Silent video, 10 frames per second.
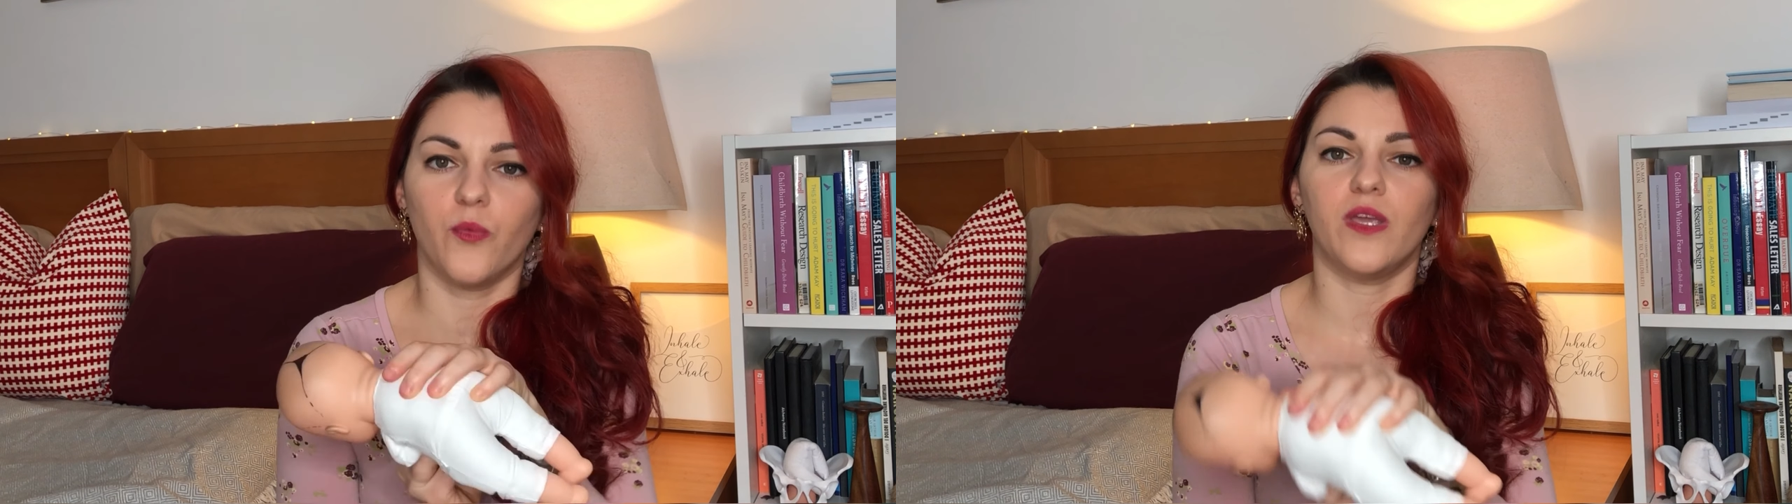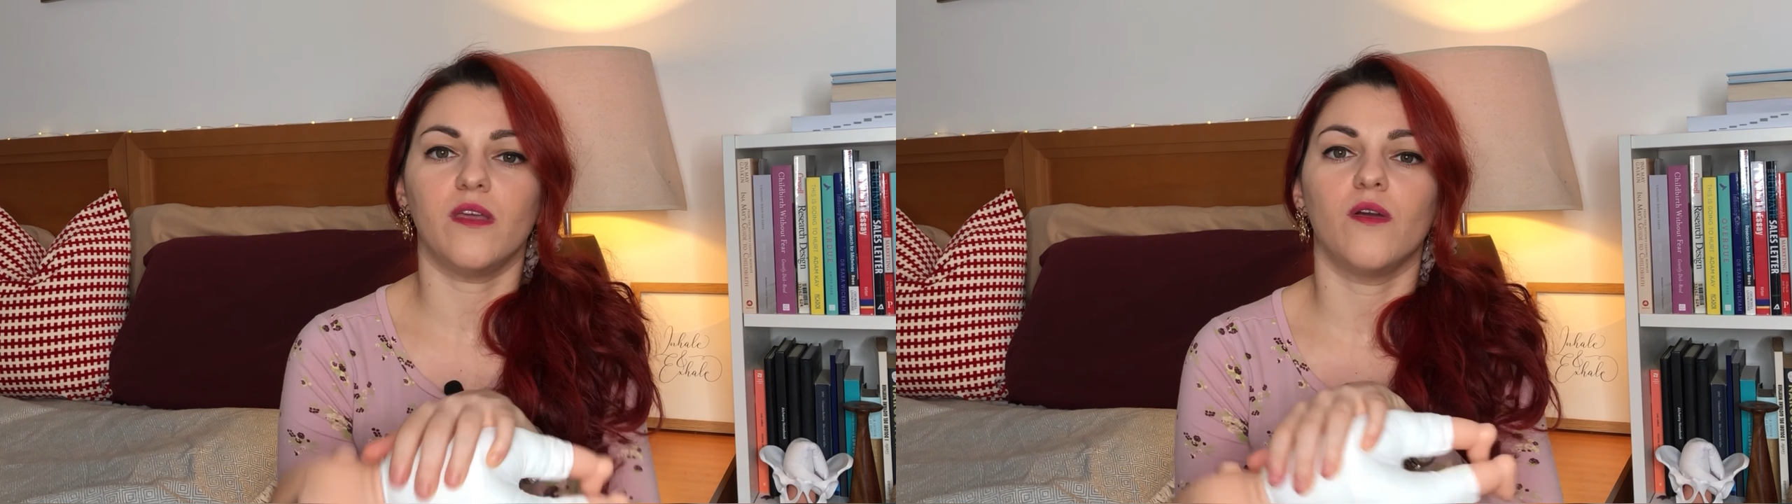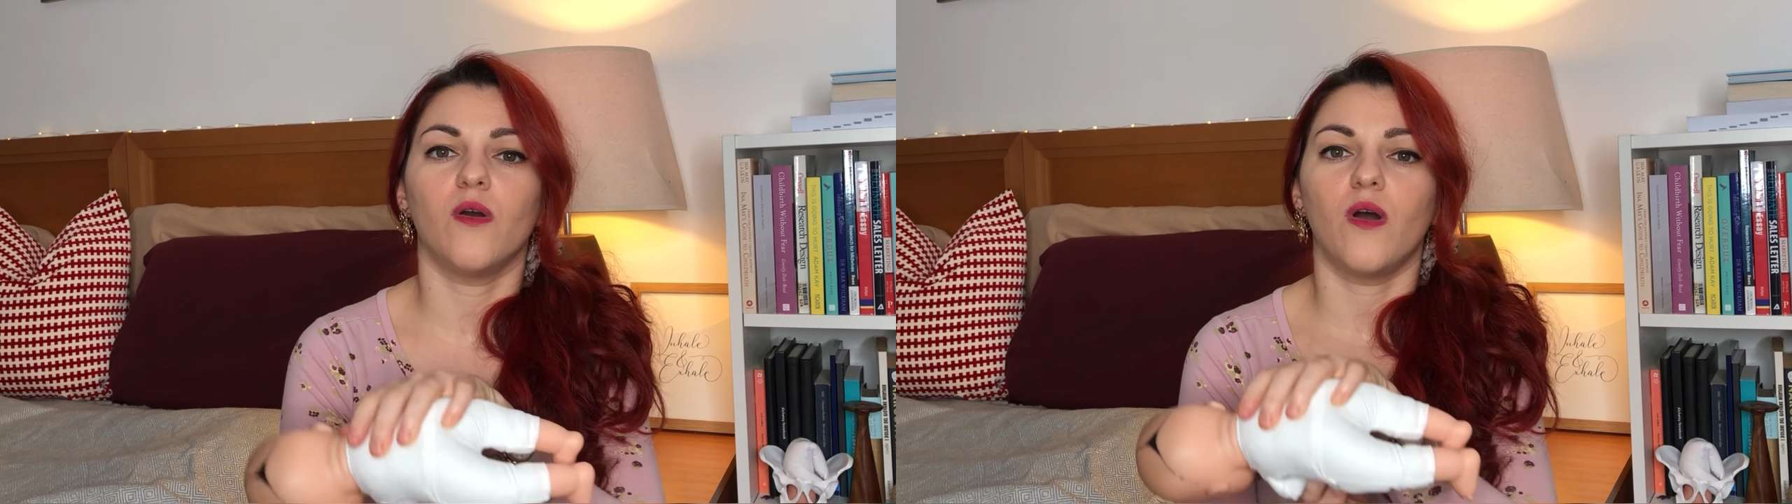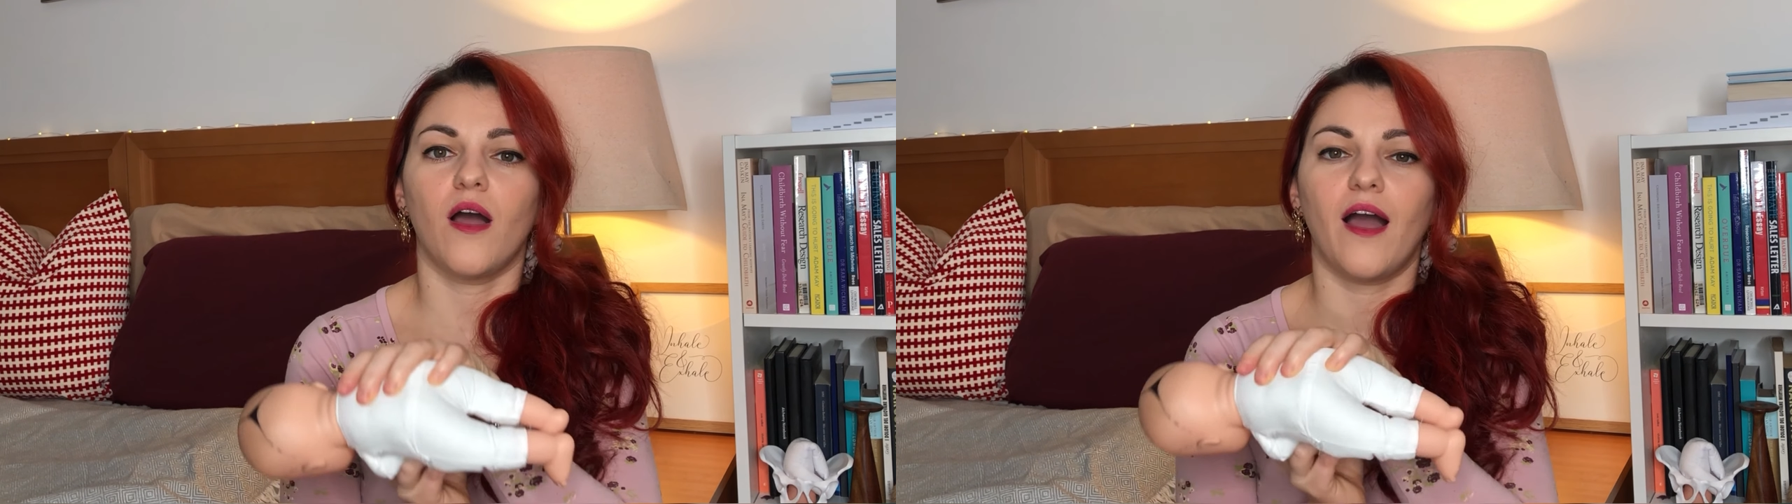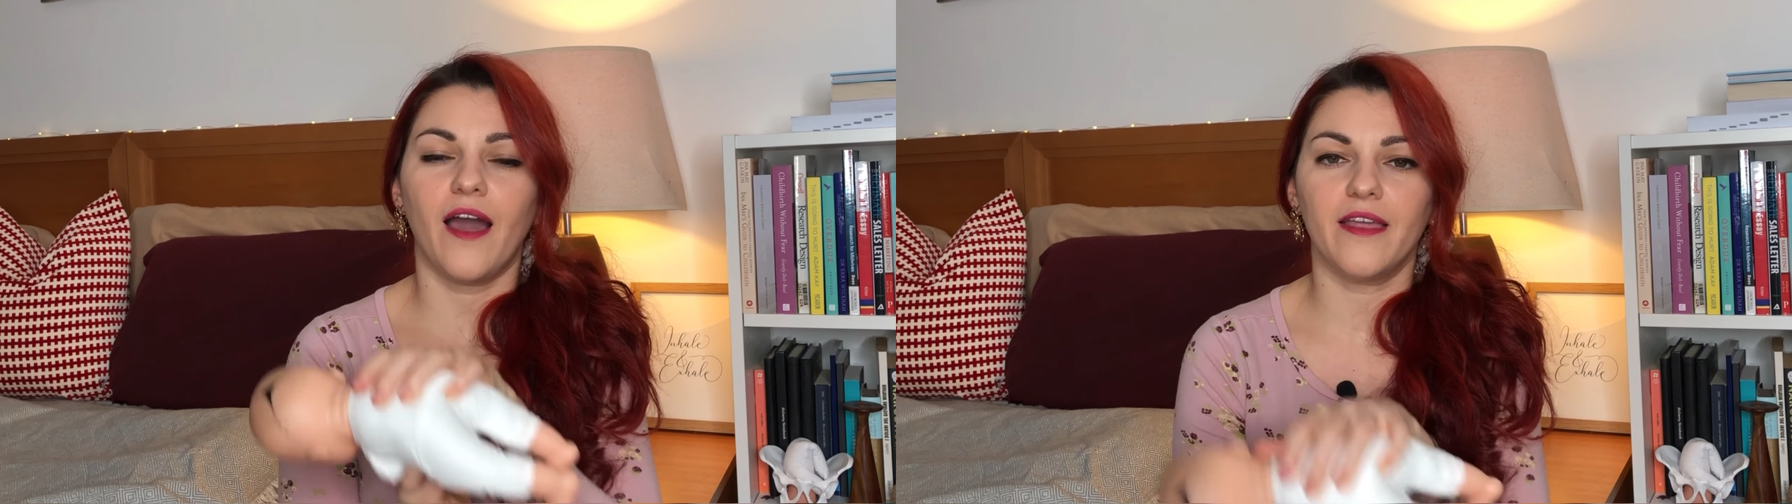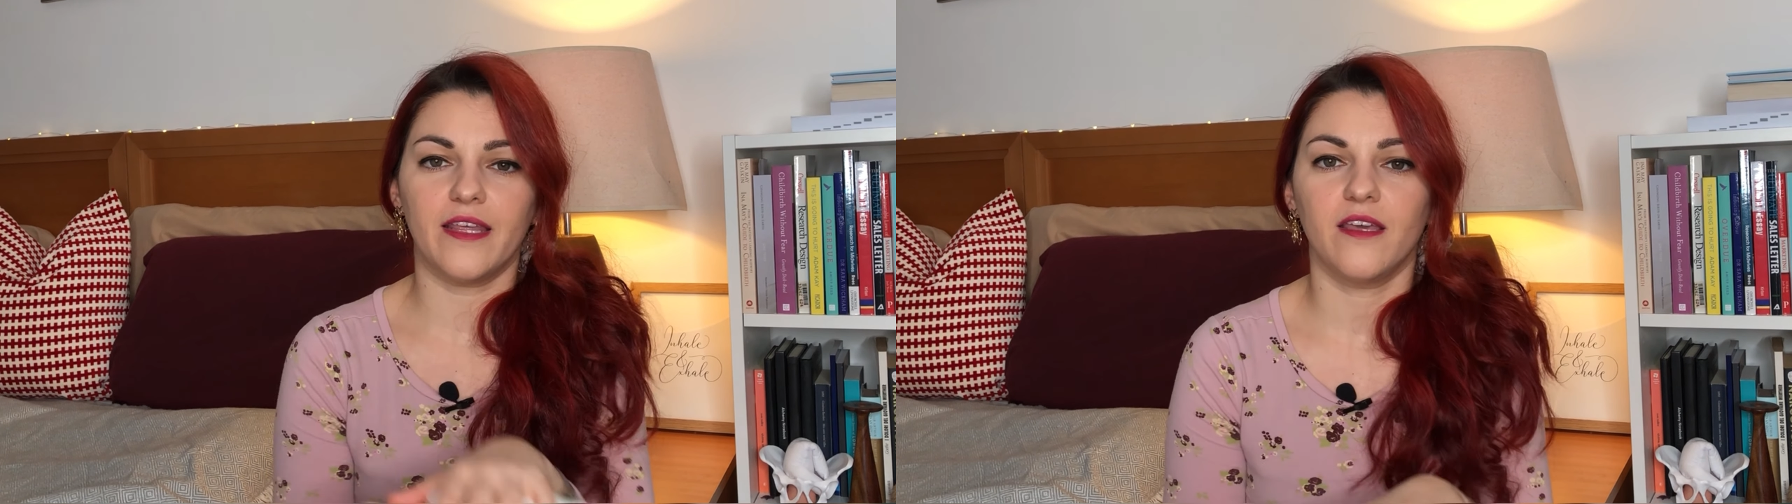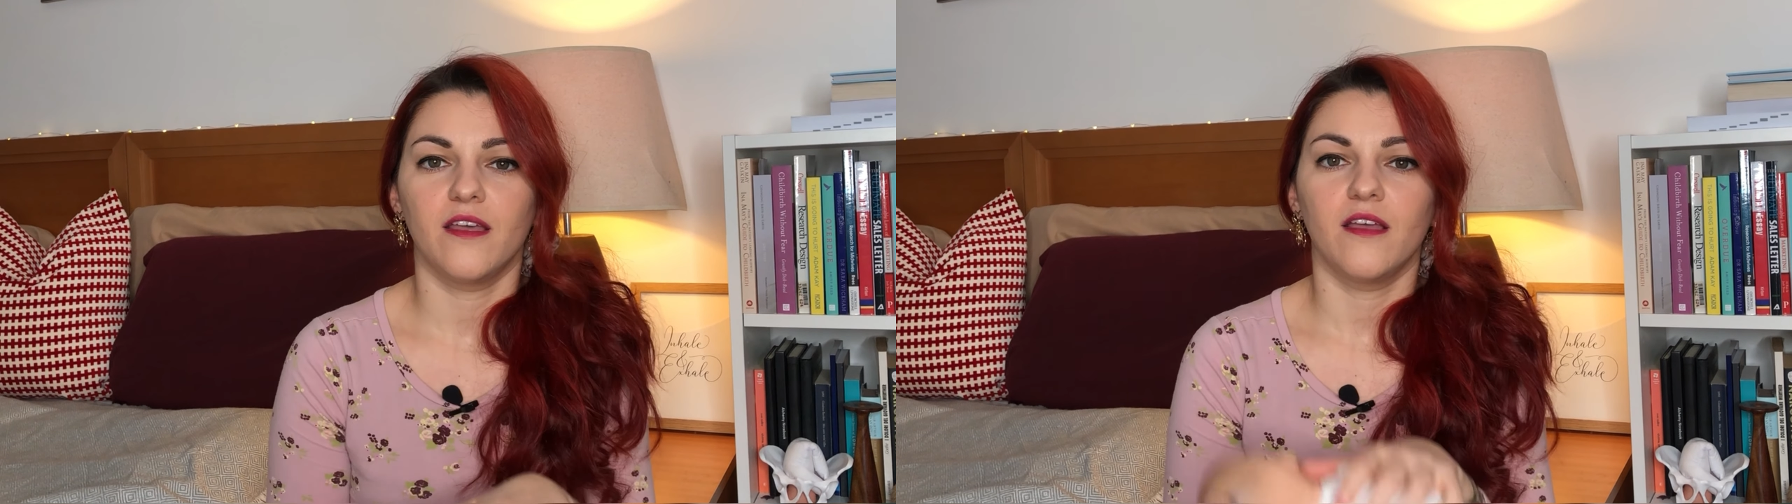we highly